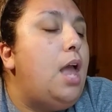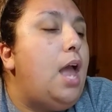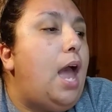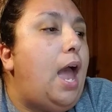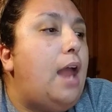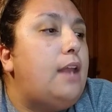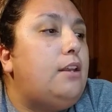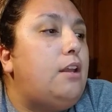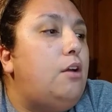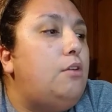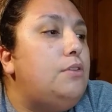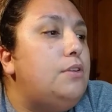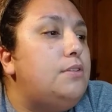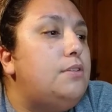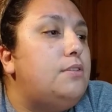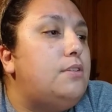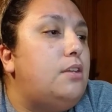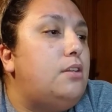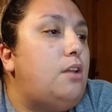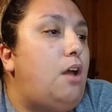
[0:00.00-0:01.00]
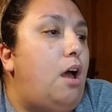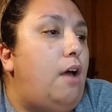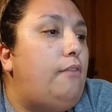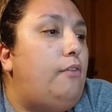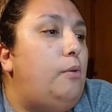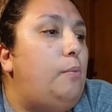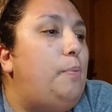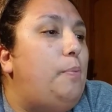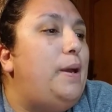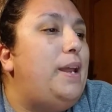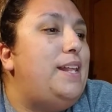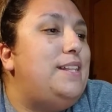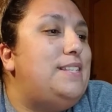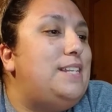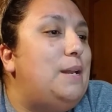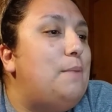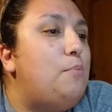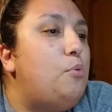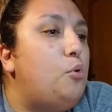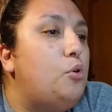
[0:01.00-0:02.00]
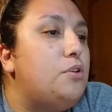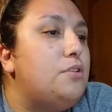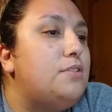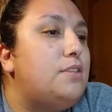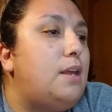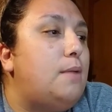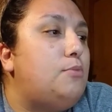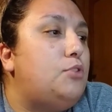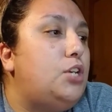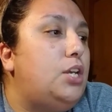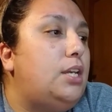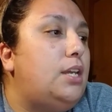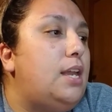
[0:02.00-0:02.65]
I know this is a novel, but it's an important subject.